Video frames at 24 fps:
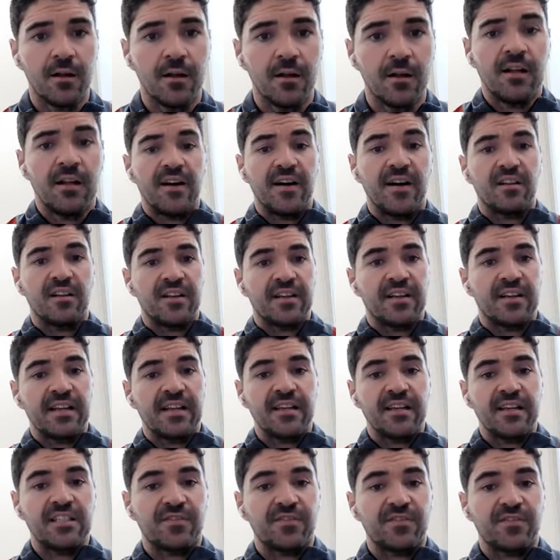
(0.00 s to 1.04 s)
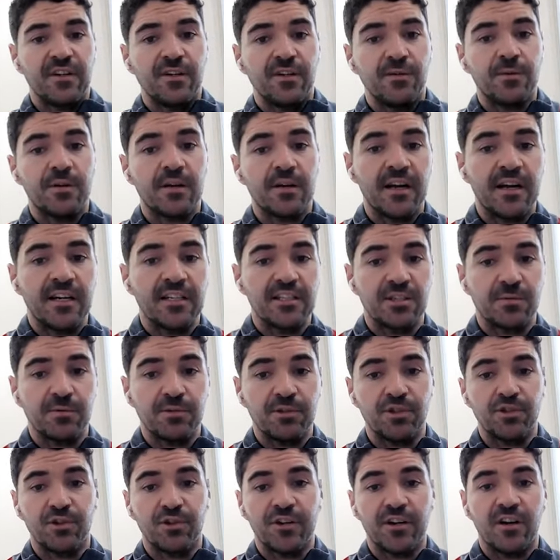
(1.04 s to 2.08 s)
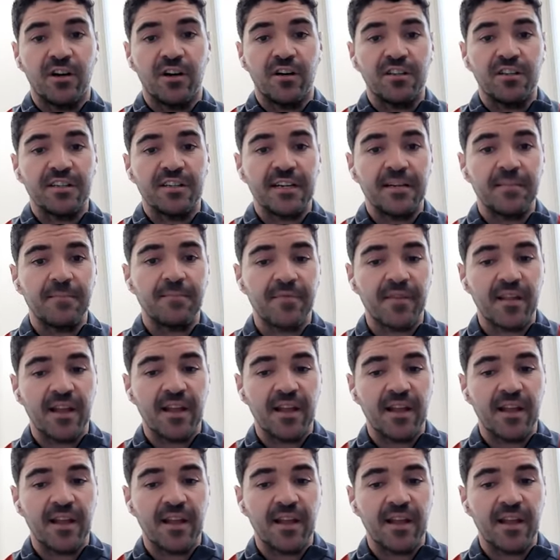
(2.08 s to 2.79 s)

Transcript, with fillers: The final thing then is for you uh, to enjoy your holiday.